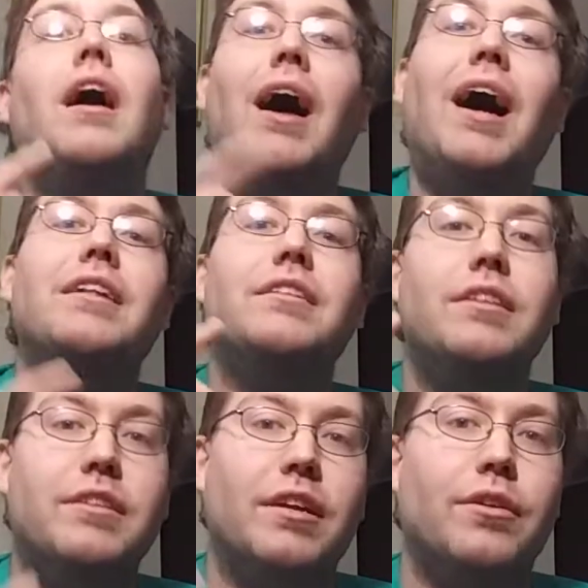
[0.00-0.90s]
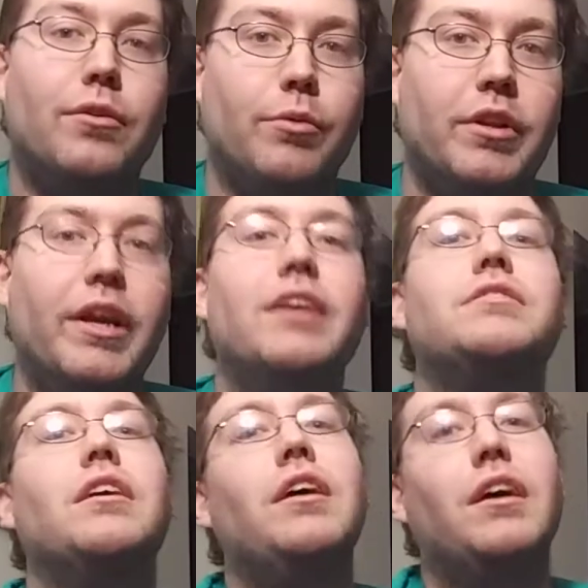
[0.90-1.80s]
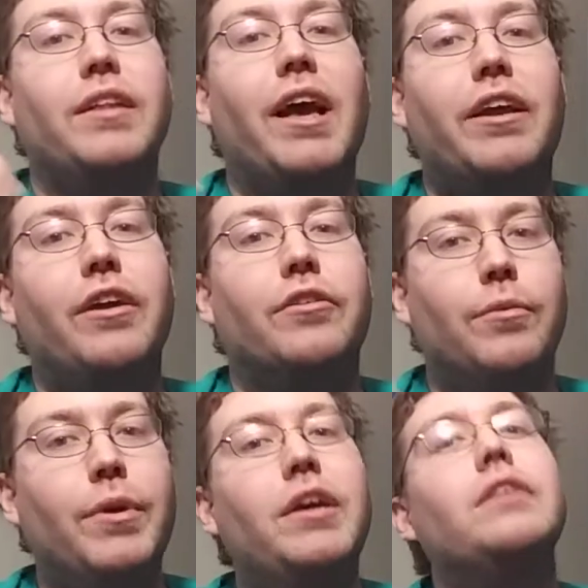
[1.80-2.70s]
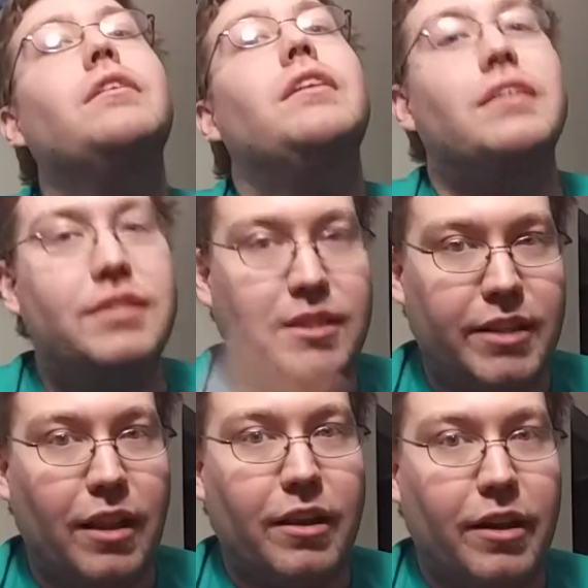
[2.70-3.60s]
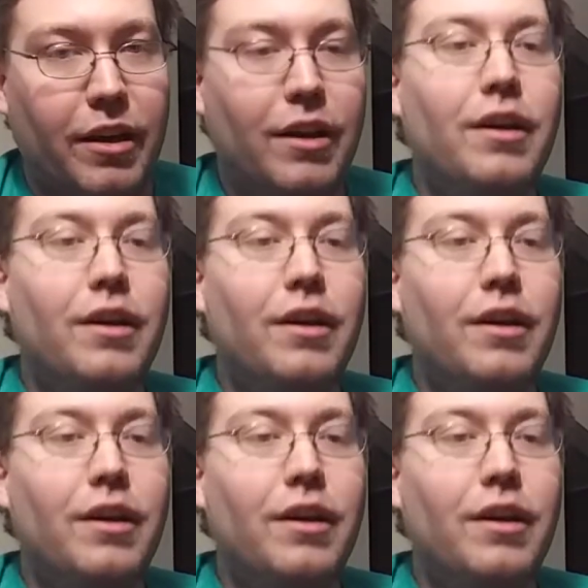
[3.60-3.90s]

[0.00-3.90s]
on the Nintendo 3DS, that character being Celica.